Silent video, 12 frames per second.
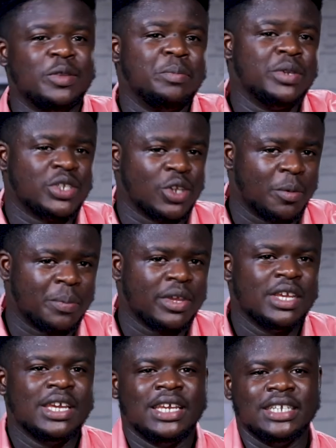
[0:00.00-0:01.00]
not the bishop
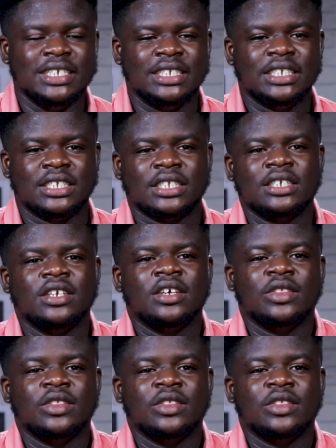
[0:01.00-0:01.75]
is